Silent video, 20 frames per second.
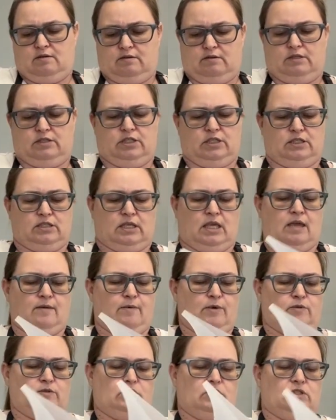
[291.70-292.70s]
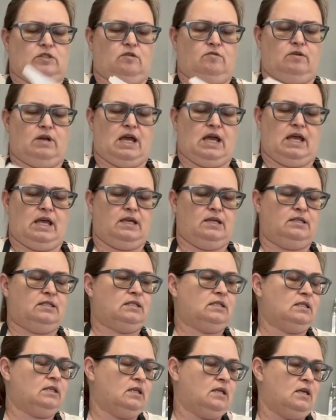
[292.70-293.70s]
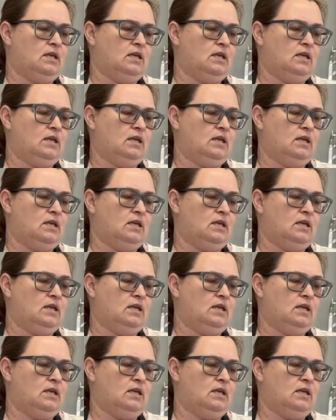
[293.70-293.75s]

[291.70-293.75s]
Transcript: It just came out so nice.